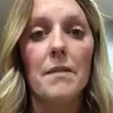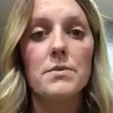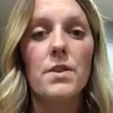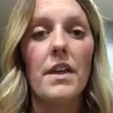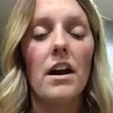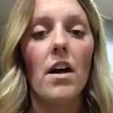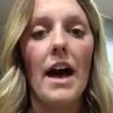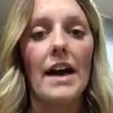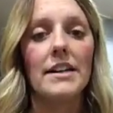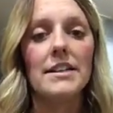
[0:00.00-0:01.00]
So then I'll
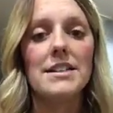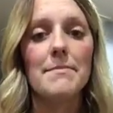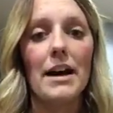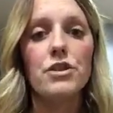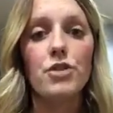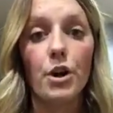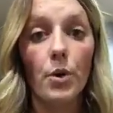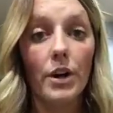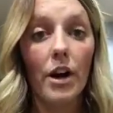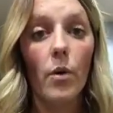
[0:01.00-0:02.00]
add in some extra
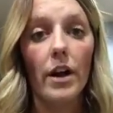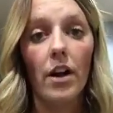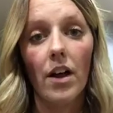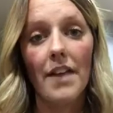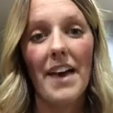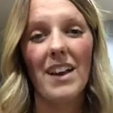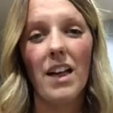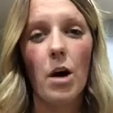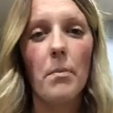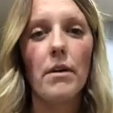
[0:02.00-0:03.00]
coconut oil and that'll
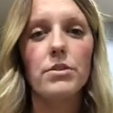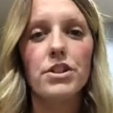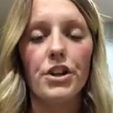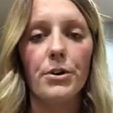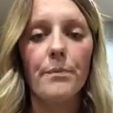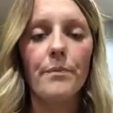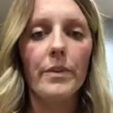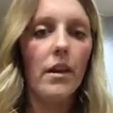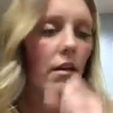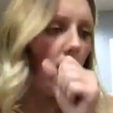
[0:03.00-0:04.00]
help out too.
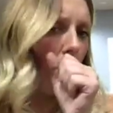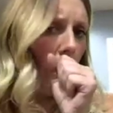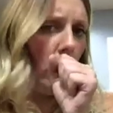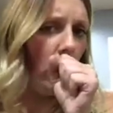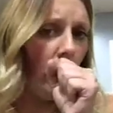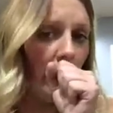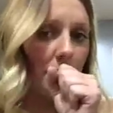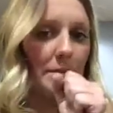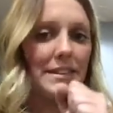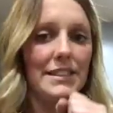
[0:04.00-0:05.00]

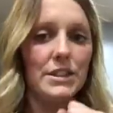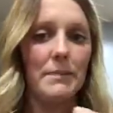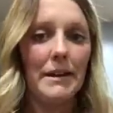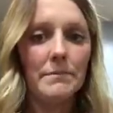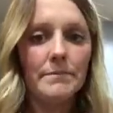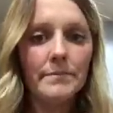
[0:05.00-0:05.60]
Excuse me.